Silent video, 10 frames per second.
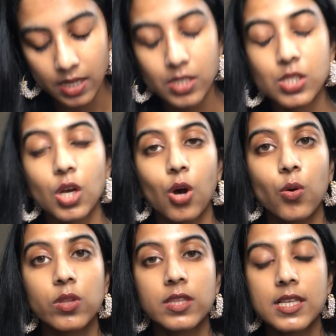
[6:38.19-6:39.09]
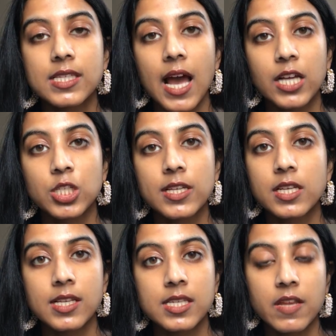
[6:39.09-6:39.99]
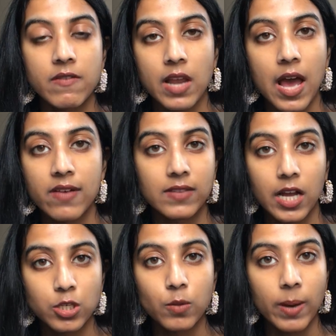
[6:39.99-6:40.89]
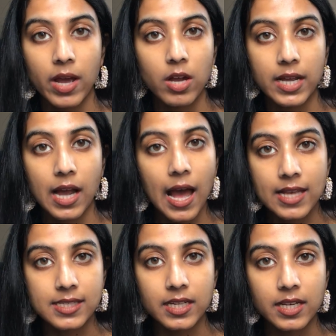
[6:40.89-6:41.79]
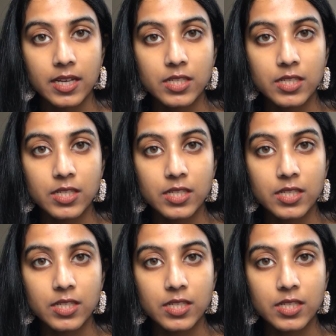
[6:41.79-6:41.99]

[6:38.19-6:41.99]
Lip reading: So this actually doesn't even have lactobionic acid.